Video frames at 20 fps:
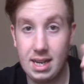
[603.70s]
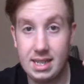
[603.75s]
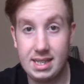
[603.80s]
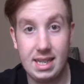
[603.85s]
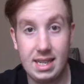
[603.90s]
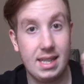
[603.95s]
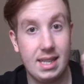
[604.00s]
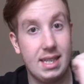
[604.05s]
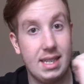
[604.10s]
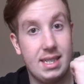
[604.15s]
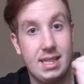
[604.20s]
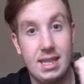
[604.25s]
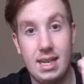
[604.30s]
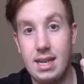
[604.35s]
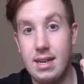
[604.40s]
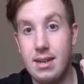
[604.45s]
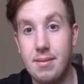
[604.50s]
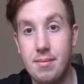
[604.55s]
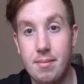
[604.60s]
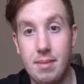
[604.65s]
I said this
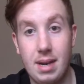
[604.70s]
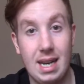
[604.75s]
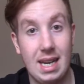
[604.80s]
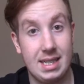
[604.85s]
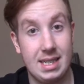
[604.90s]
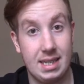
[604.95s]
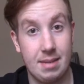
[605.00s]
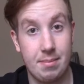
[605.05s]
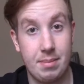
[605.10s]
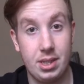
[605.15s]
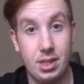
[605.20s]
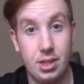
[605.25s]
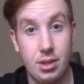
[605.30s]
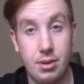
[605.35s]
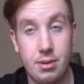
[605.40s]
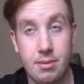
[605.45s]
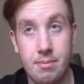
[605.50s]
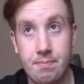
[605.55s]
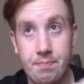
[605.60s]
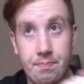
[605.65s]
in my last
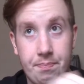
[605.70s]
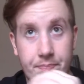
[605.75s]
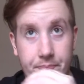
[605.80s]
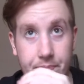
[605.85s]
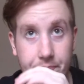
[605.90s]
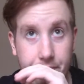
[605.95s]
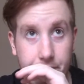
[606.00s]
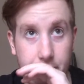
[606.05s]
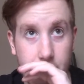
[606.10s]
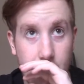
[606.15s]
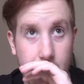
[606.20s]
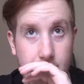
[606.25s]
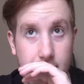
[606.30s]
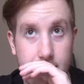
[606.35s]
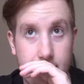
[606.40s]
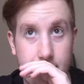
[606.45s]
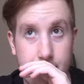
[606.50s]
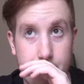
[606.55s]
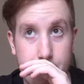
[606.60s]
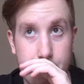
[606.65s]
episode.
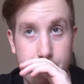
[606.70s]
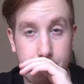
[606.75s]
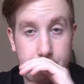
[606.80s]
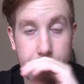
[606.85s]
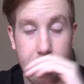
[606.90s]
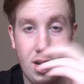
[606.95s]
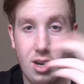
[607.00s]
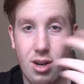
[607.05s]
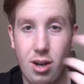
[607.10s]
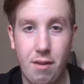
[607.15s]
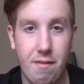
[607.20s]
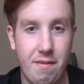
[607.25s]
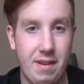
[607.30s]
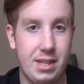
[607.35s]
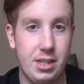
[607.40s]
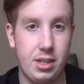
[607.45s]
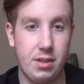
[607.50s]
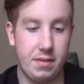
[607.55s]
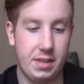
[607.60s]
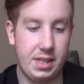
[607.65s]
A lot of
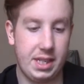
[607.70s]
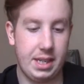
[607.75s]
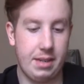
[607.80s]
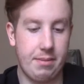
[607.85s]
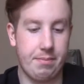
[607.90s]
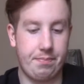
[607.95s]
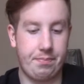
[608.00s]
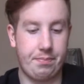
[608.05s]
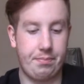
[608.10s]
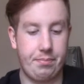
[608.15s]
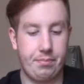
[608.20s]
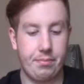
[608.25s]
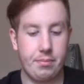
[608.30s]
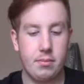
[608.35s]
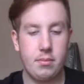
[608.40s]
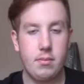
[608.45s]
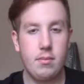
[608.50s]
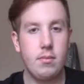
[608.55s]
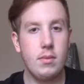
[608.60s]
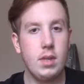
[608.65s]
fans obviously
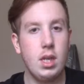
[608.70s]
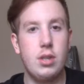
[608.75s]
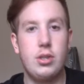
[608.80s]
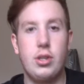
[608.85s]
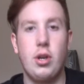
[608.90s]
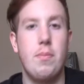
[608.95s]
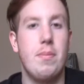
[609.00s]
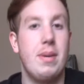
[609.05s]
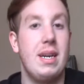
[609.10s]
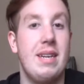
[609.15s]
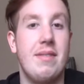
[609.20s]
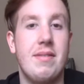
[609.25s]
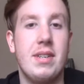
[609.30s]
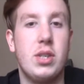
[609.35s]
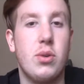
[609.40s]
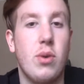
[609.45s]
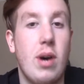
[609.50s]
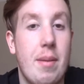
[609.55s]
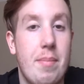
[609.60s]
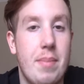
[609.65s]
don't believe this
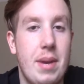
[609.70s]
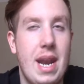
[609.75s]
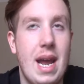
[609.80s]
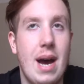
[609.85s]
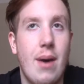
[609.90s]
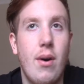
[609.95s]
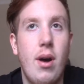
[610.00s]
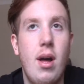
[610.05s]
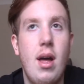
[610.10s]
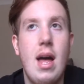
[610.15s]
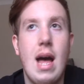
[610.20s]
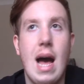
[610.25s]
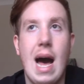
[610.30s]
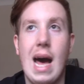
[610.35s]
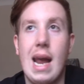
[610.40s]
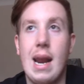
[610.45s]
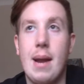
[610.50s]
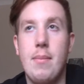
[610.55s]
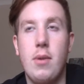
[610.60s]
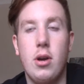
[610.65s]
will happen now,
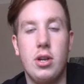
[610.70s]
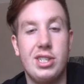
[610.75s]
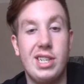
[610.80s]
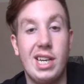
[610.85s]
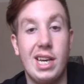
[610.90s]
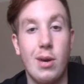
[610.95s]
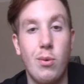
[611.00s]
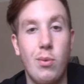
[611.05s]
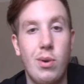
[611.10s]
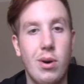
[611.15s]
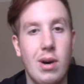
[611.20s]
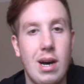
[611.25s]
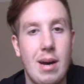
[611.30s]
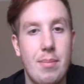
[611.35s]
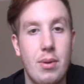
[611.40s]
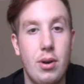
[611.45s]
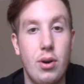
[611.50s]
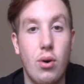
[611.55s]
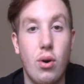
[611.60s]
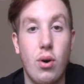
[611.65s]
and I'm not saying it will
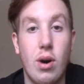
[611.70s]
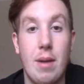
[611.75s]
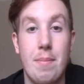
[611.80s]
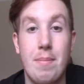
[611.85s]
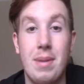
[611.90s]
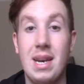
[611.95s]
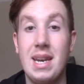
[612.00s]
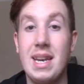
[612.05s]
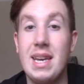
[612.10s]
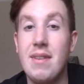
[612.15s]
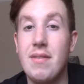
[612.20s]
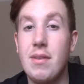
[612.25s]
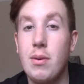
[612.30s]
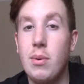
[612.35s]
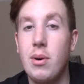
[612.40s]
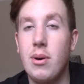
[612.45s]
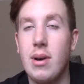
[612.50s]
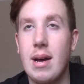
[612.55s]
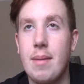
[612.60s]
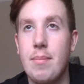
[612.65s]
happen or I believe it
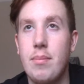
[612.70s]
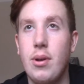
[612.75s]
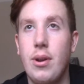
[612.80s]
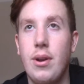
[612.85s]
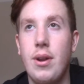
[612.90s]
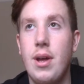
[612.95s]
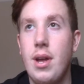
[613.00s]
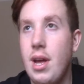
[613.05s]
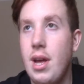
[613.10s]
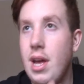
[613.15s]
will happen.